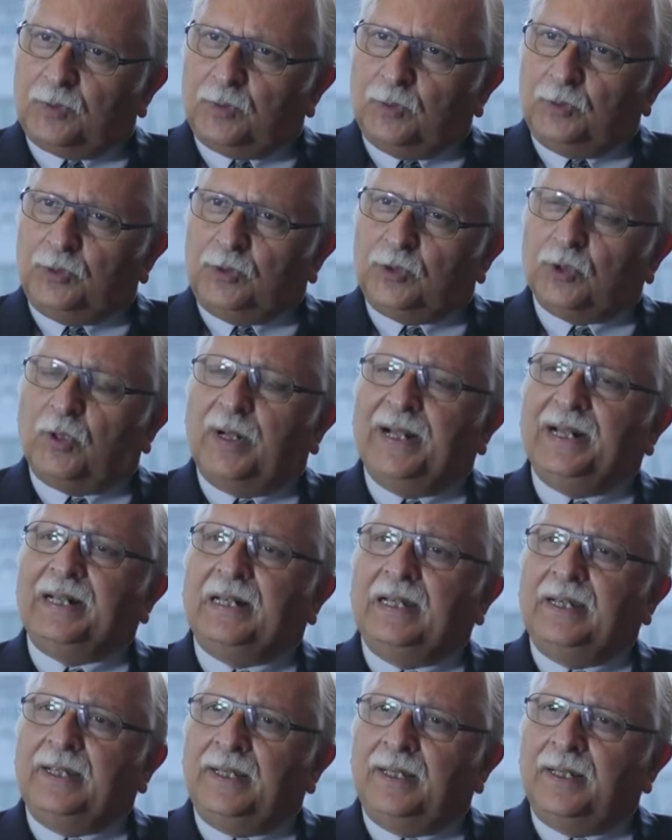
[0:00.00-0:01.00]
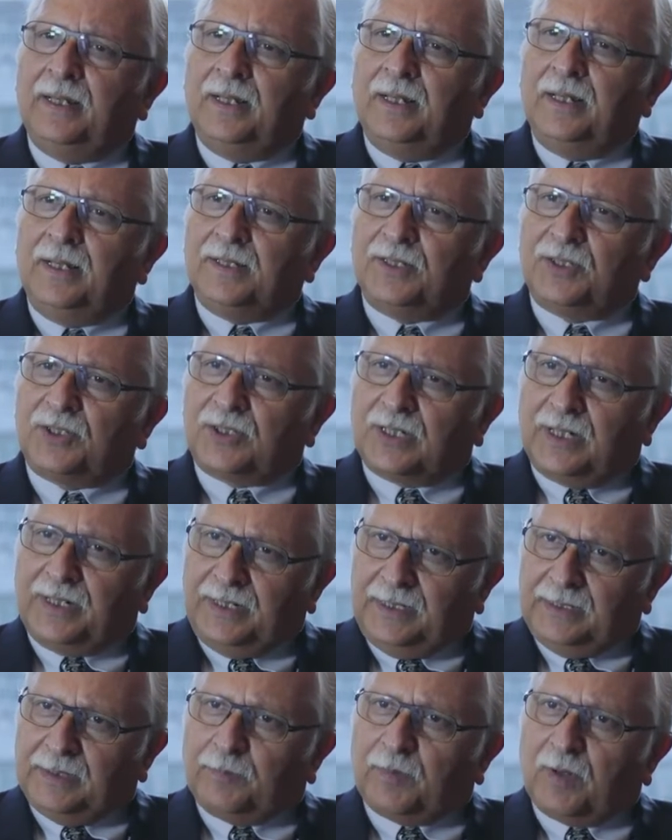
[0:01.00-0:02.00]
to jointly
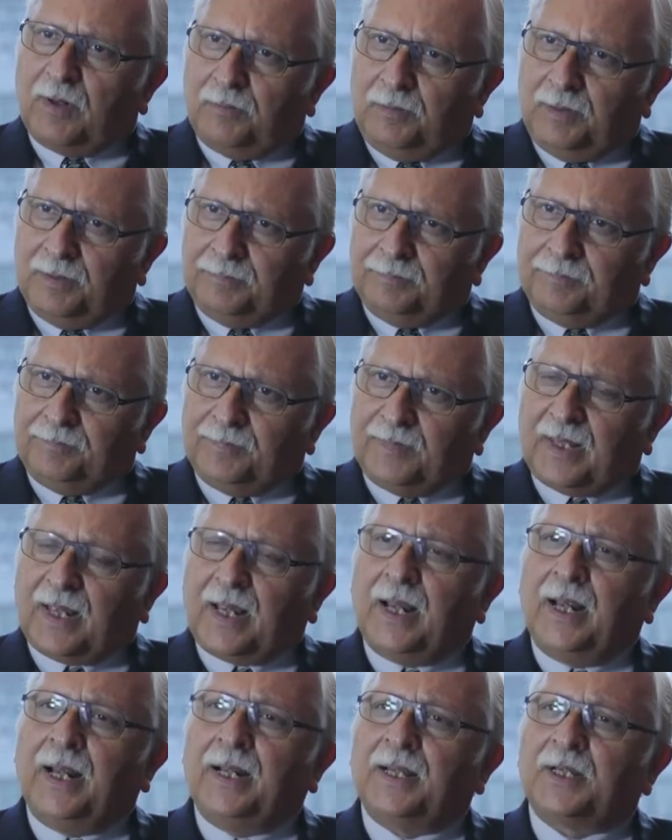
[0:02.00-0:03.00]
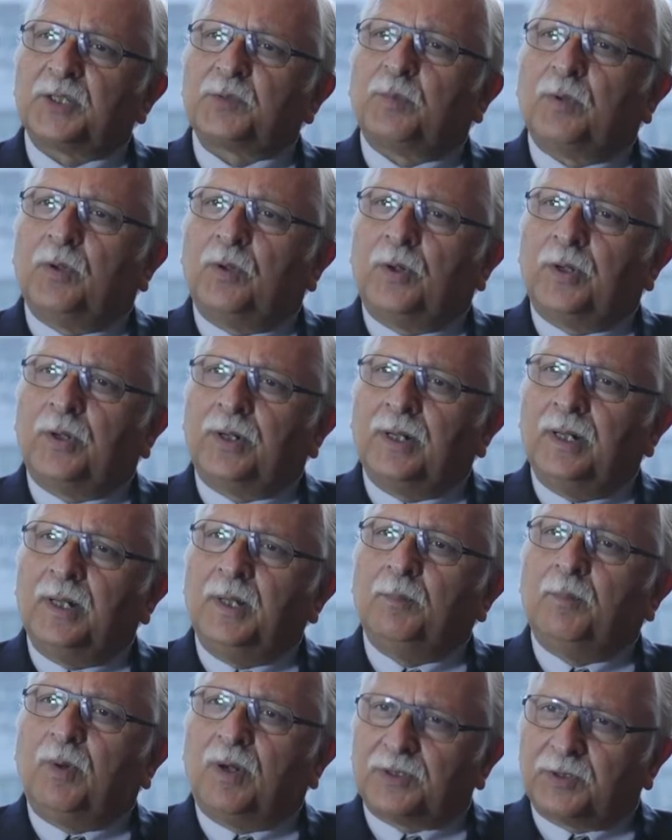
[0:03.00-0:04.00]
study the problem and explore
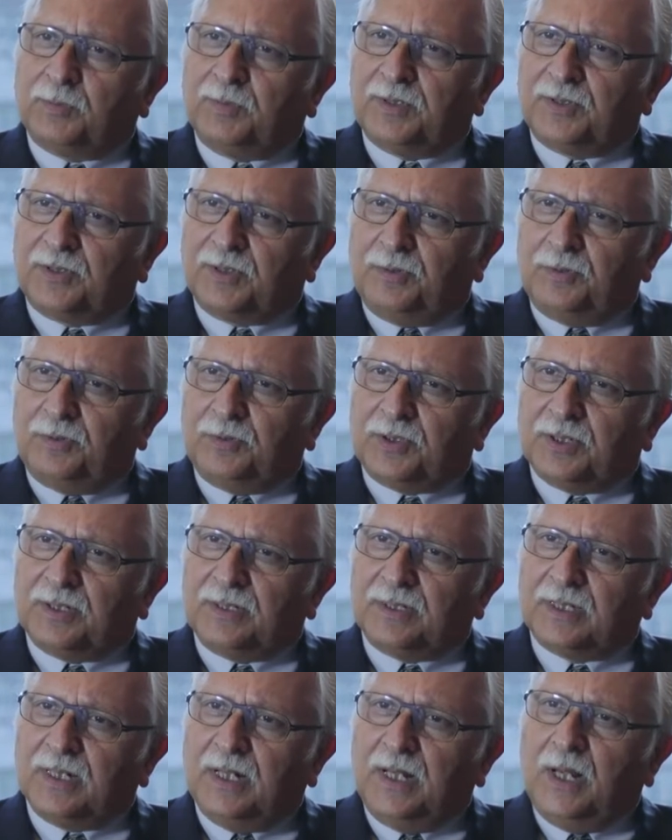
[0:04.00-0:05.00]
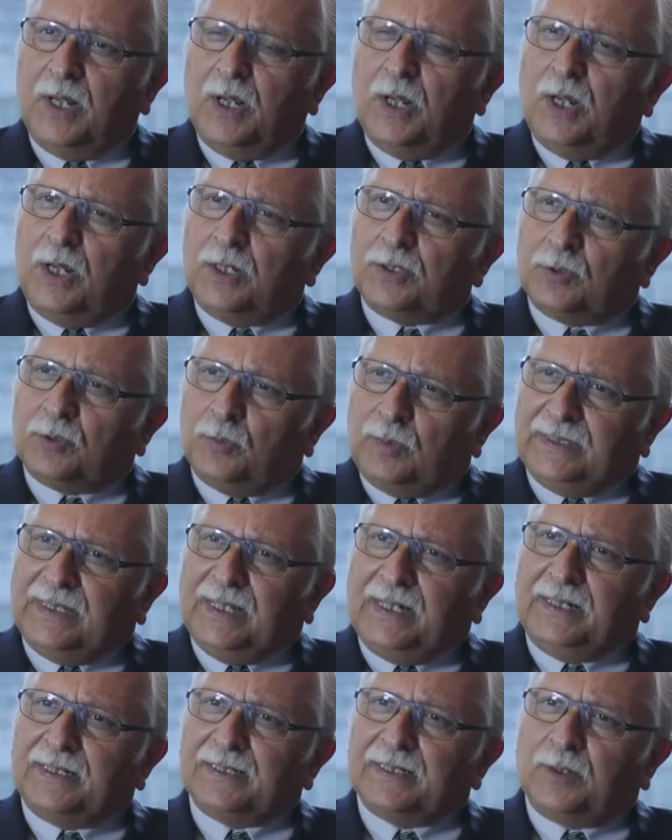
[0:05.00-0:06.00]
possible solutions. So
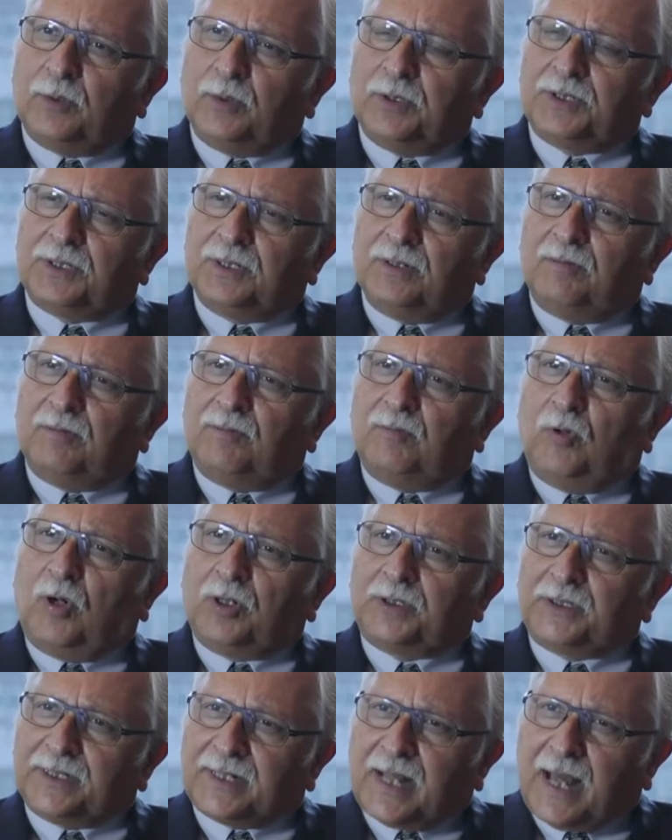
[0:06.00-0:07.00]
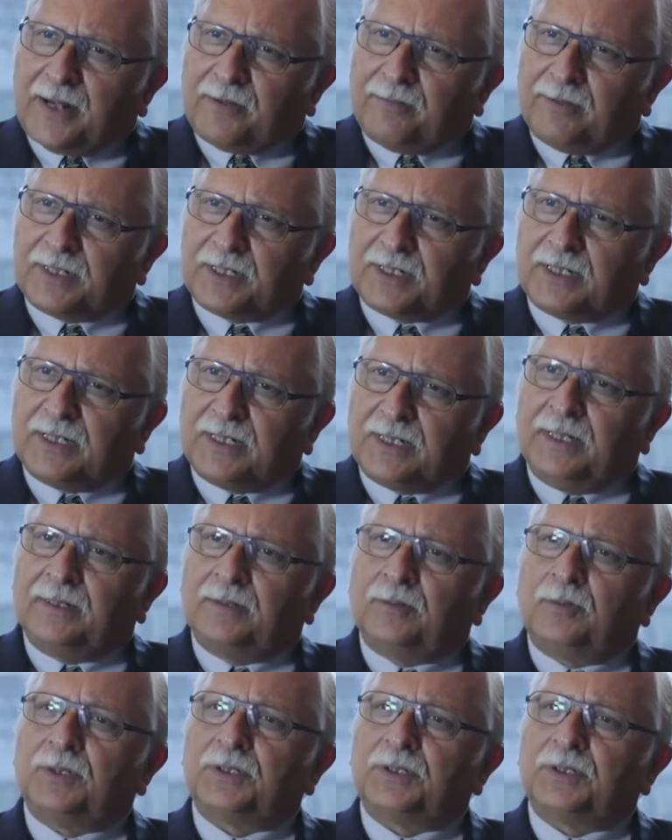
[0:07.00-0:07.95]
whether it is a question of water harvesting,